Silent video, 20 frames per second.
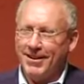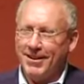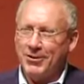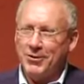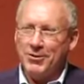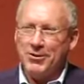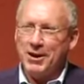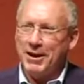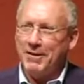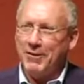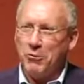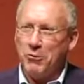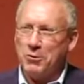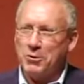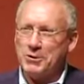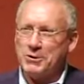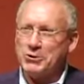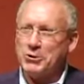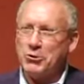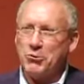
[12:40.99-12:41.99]
Can you think of a
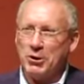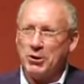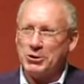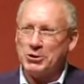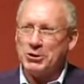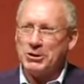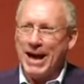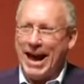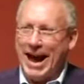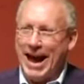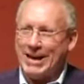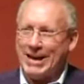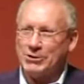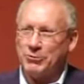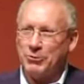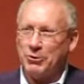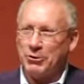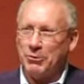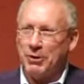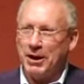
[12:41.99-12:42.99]
worse question to
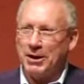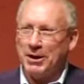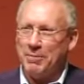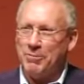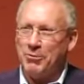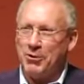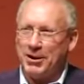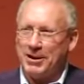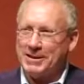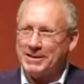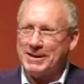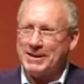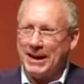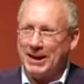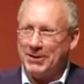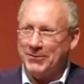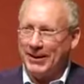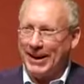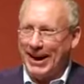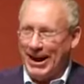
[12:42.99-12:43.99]
ask when you're writing a book on
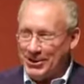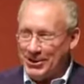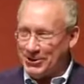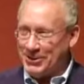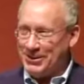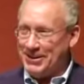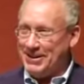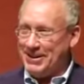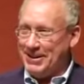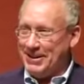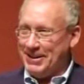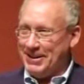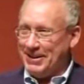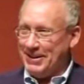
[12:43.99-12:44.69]
sanctification?